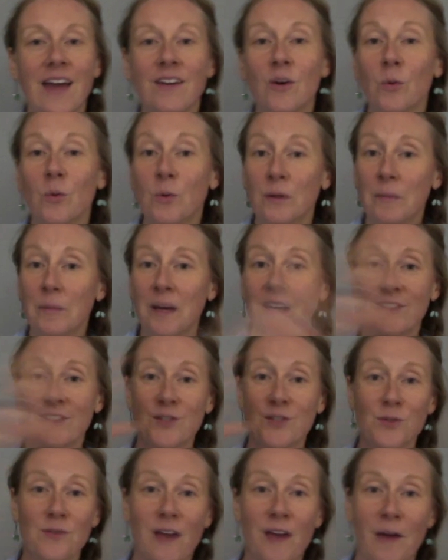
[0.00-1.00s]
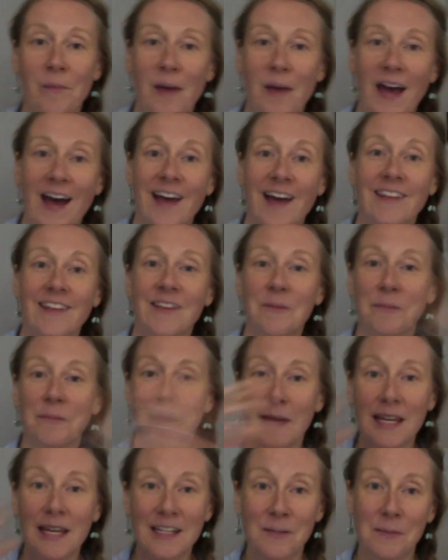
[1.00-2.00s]
we might do that path
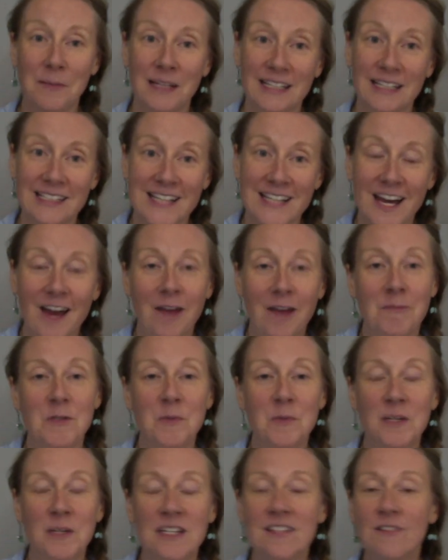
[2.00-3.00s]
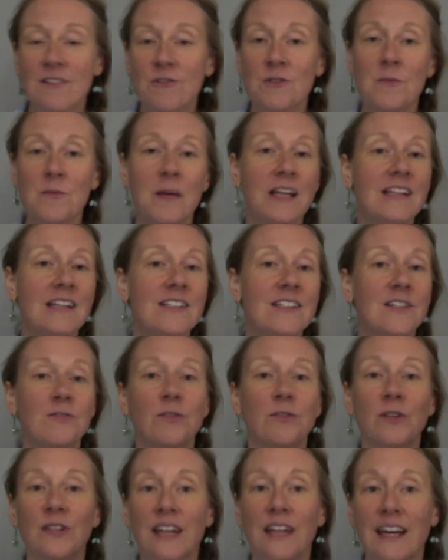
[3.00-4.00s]
many, many times because there's many
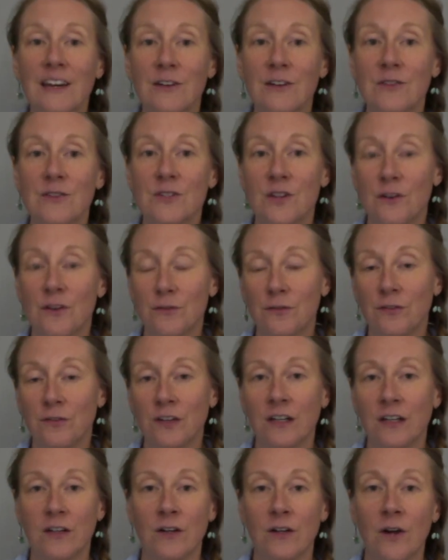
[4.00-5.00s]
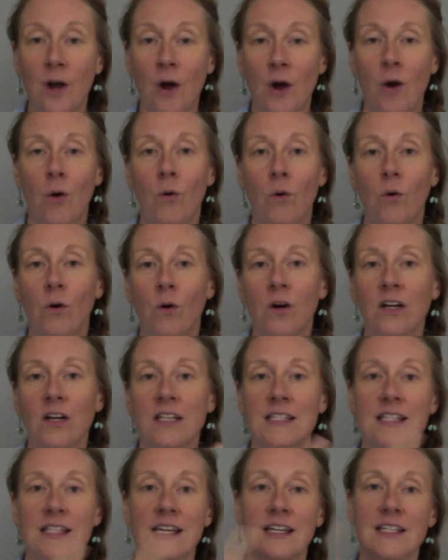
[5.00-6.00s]
different layers of fear or
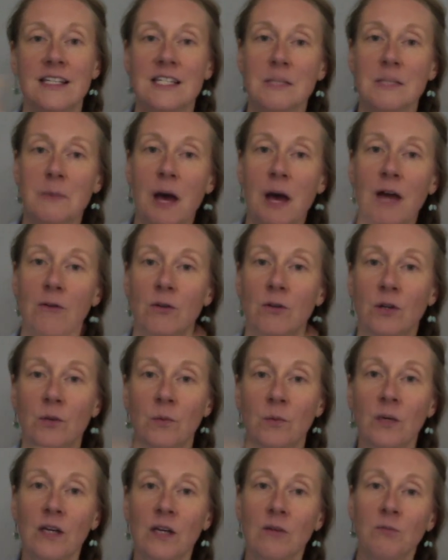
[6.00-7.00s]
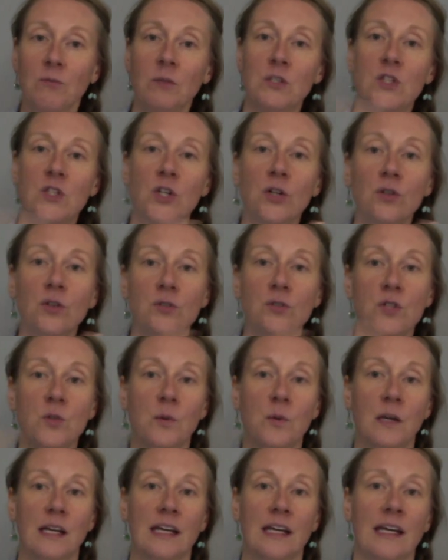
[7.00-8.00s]
it's like a spiral and we return to
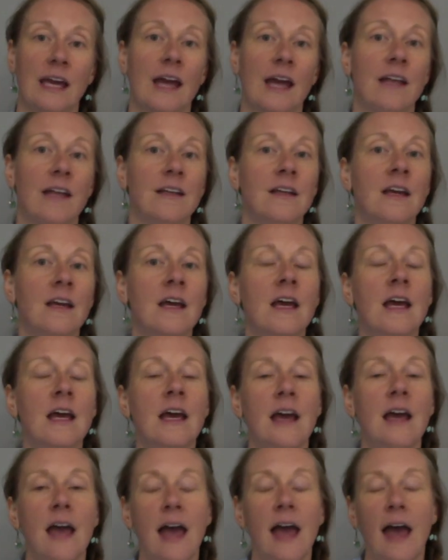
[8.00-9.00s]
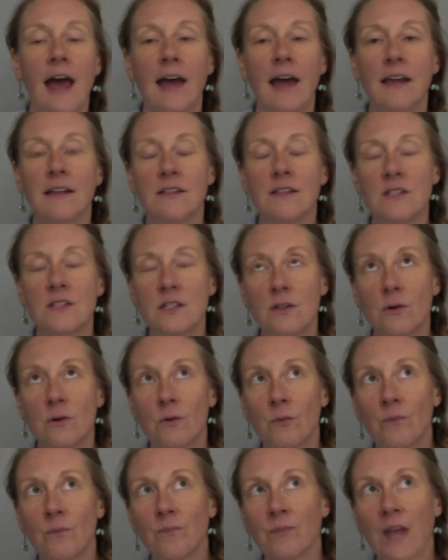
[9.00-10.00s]
it again. And
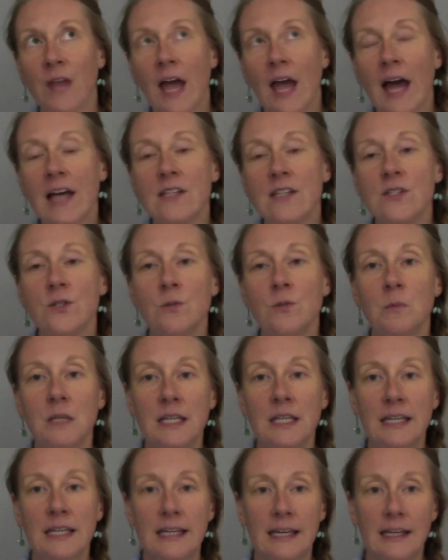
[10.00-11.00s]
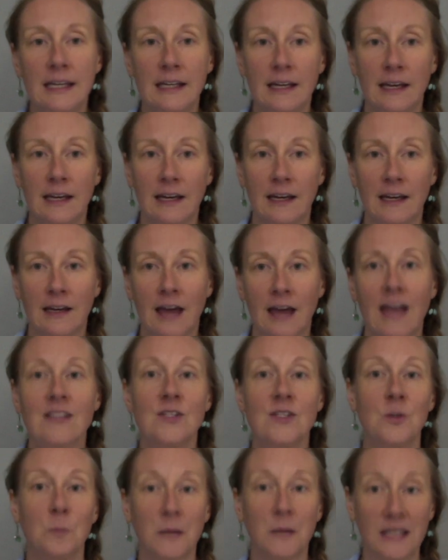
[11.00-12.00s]
so as you beginning as
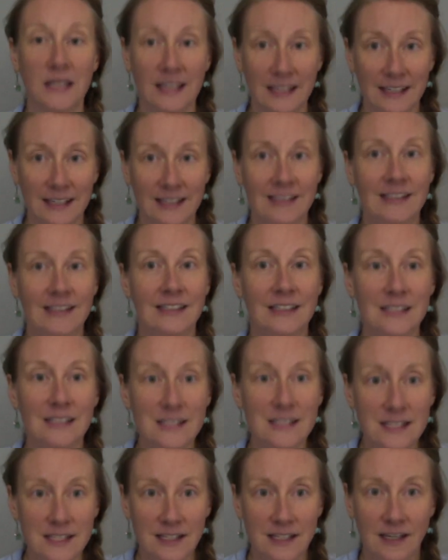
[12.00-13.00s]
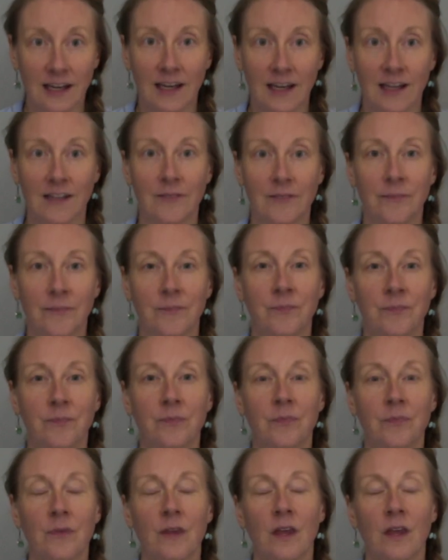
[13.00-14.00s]
you begin listening
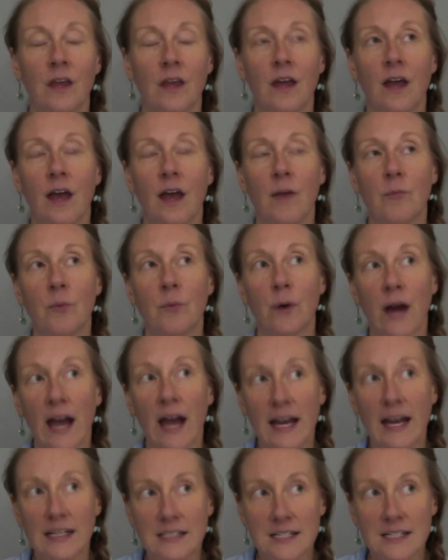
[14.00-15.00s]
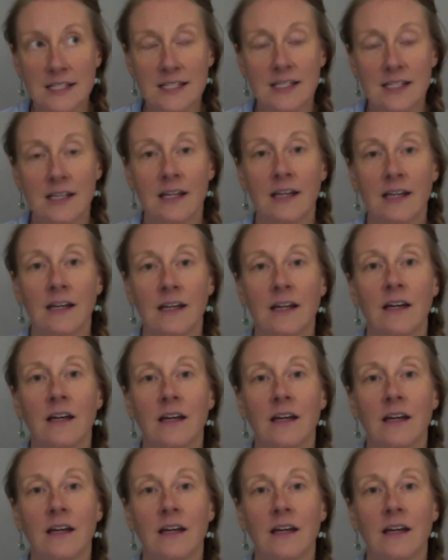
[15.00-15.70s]
and practicing